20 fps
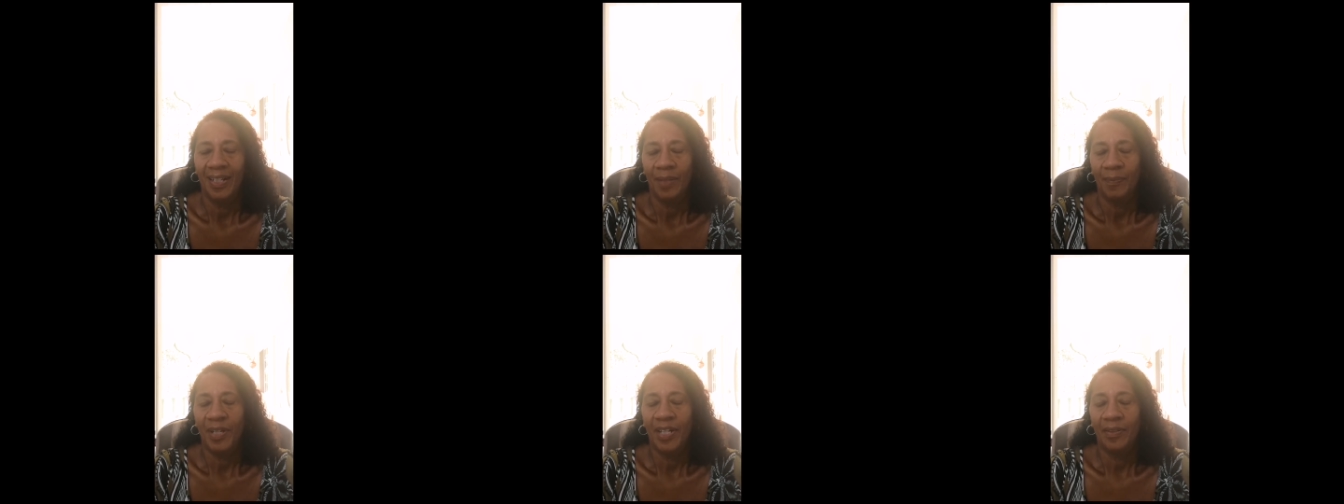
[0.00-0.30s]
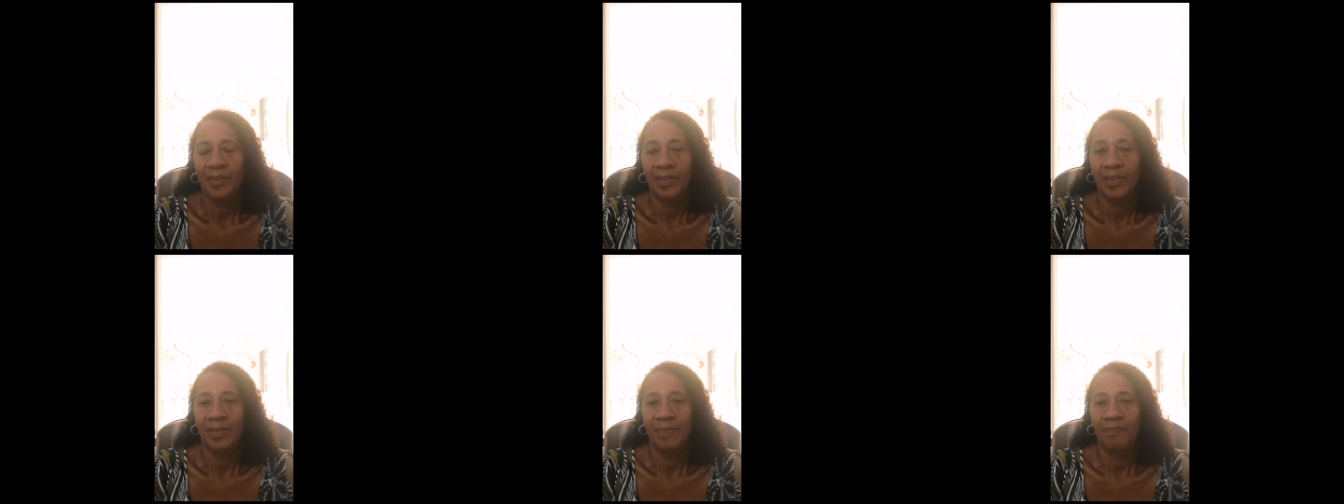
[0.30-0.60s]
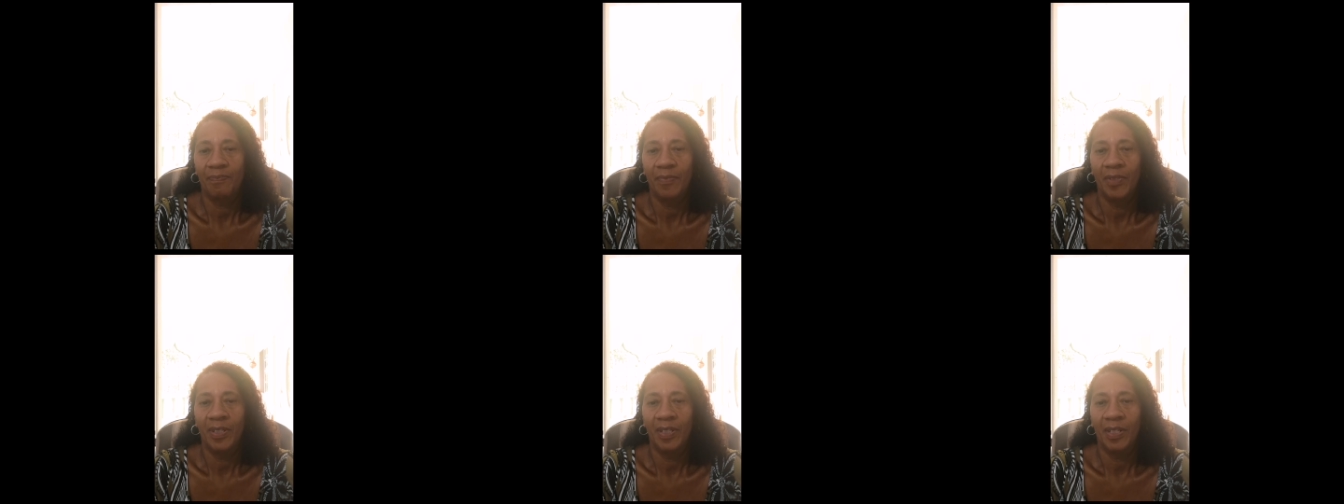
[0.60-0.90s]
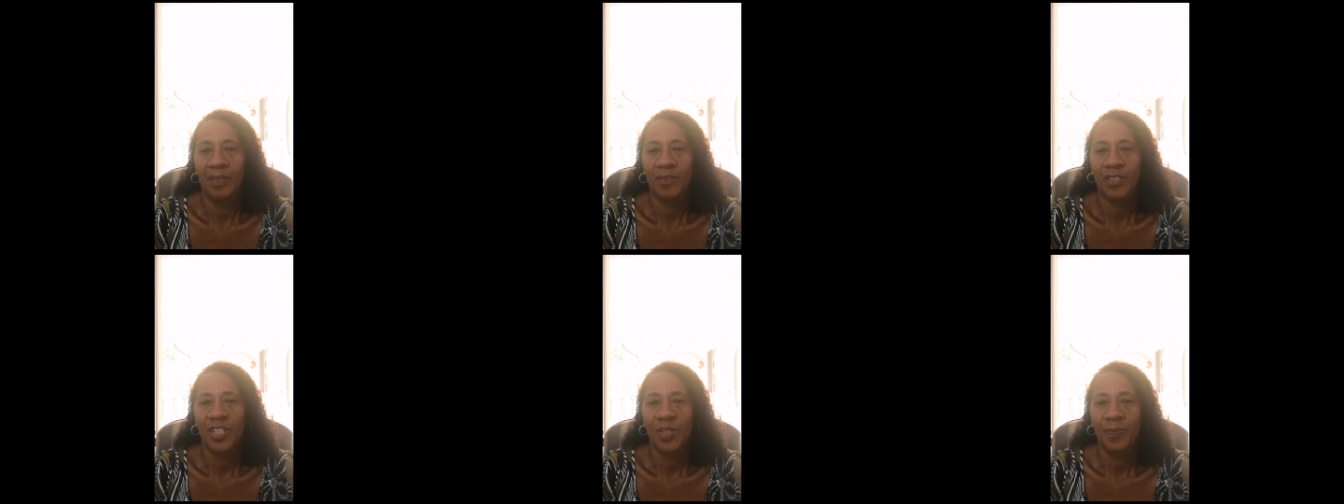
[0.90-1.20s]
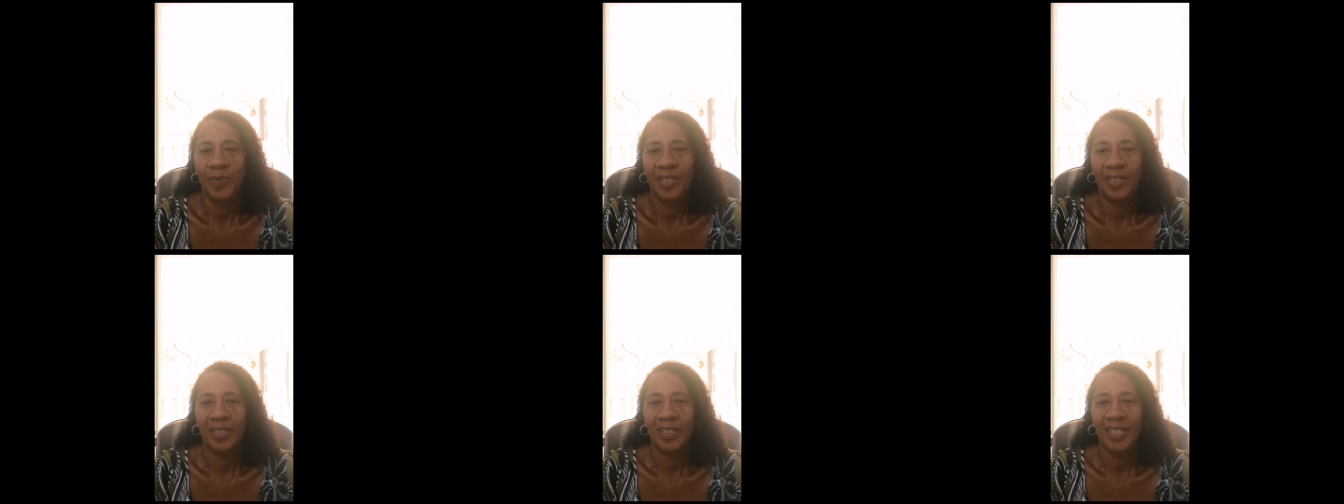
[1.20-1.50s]
about the,
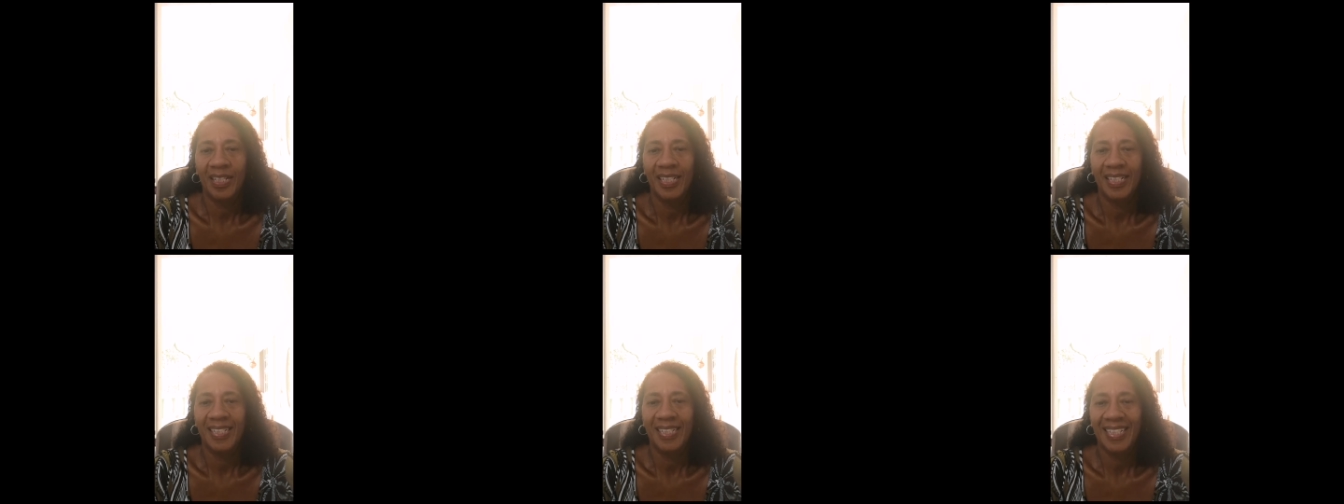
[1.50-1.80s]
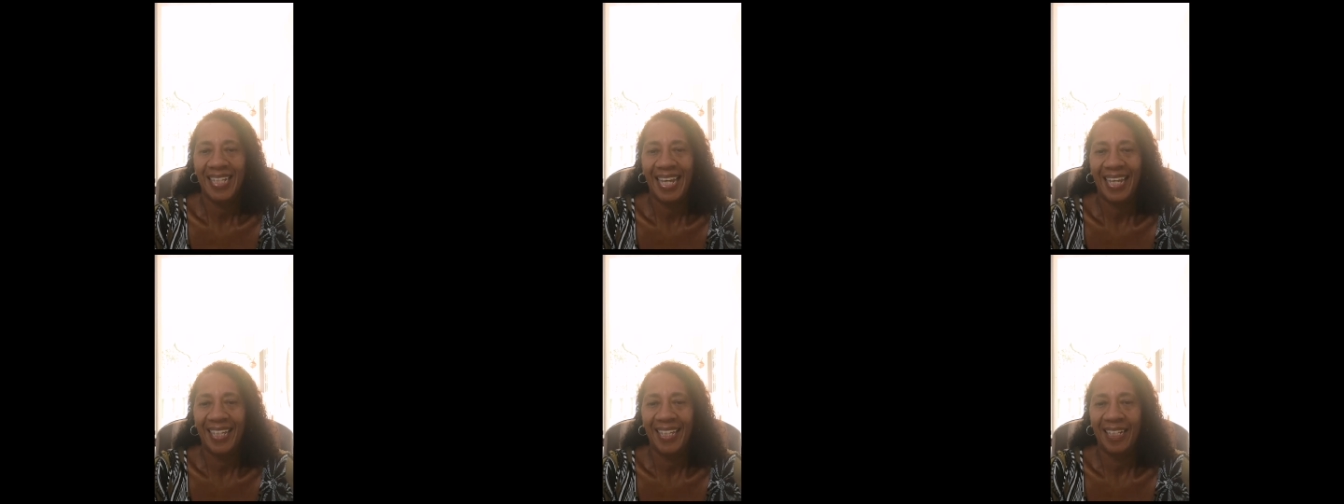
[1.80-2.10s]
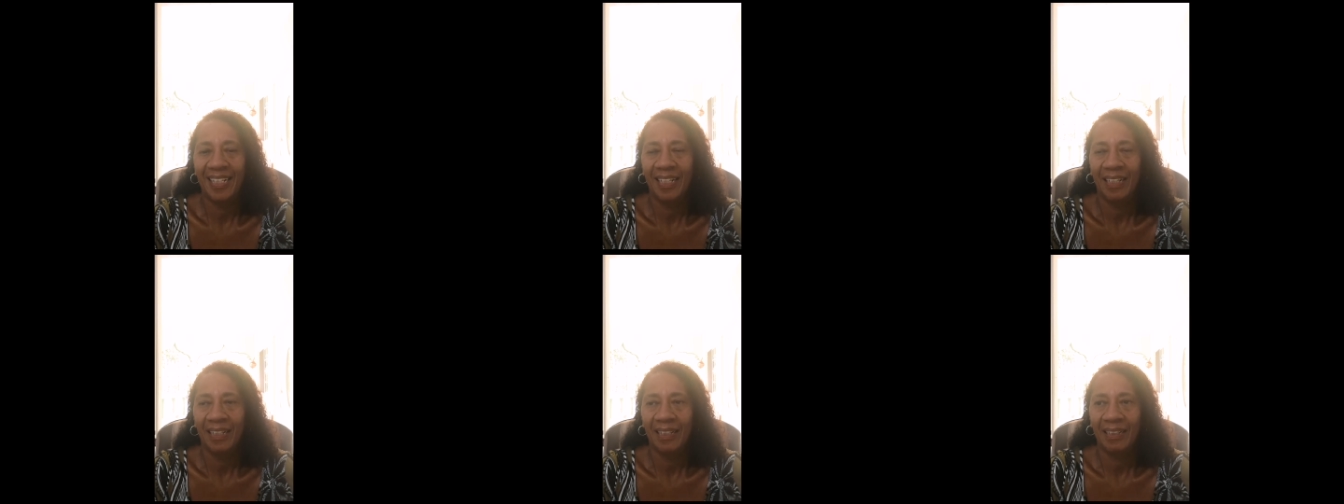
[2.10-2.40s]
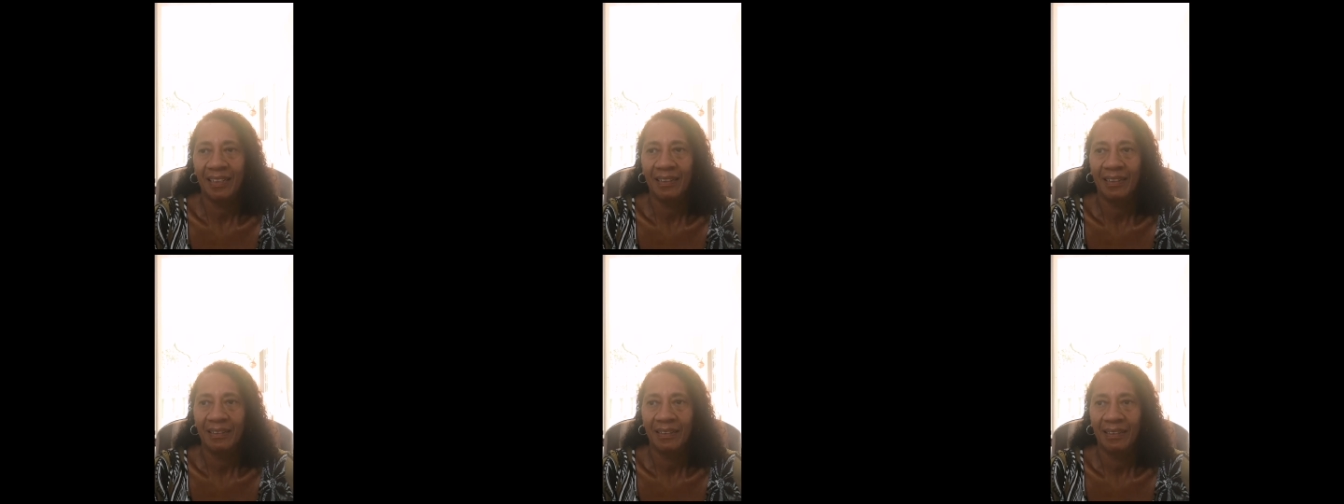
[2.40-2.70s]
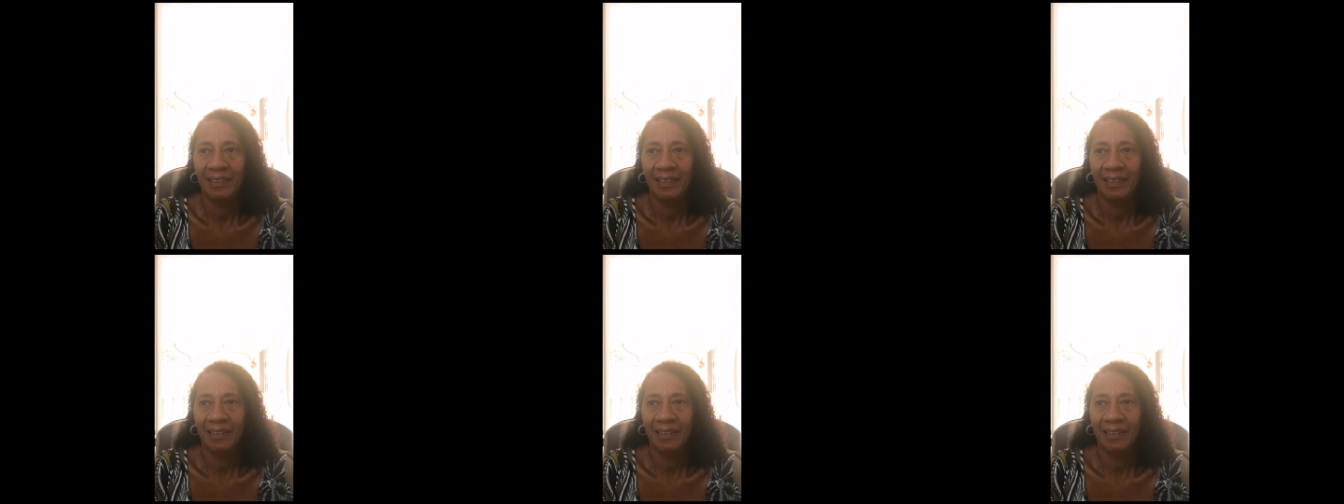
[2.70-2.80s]
shipping the container.